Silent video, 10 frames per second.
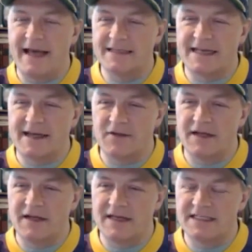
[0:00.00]
next on the
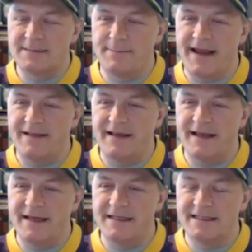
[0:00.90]
list. Bailey
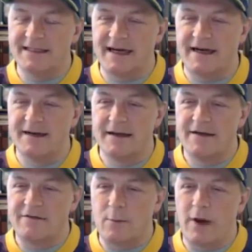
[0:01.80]
is
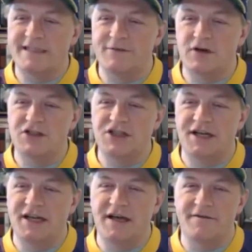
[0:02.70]
from West
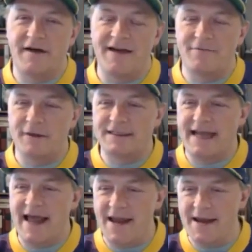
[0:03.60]
Virginia,
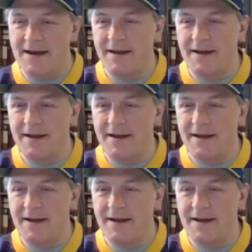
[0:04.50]
5'10".